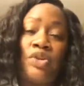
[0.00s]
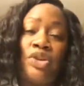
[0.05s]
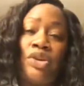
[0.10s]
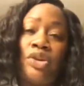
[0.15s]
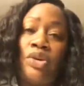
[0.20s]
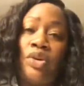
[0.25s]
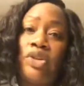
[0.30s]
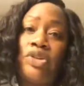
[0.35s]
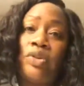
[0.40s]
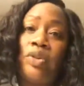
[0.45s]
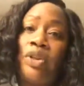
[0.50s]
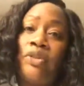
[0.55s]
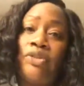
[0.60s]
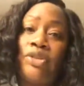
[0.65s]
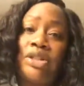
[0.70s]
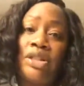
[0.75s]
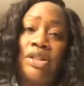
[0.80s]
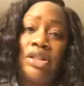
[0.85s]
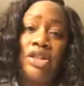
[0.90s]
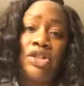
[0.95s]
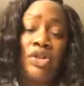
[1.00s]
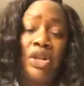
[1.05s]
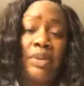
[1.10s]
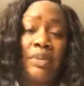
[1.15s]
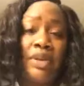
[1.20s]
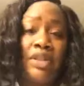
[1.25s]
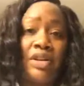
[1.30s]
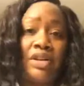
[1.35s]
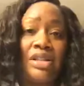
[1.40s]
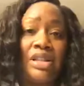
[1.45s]
when you're going through infertility
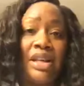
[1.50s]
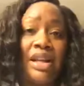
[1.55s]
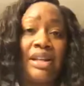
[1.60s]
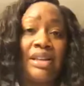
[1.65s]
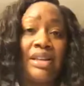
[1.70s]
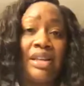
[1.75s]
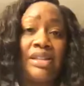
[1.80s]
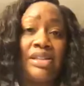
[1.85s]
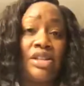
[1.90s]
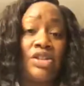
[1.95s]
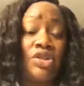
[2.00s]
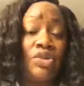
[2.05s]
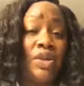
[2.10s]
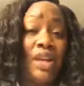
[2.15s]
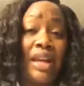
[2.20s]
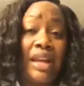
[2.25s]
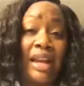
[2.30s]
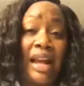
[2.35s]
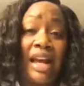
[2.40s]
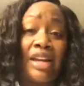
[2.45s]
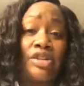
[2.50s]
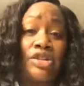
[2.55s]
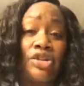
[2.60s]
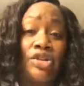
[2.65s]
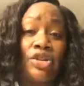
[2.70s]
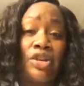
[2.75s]
treatment, there's a lot of things that you cannot do.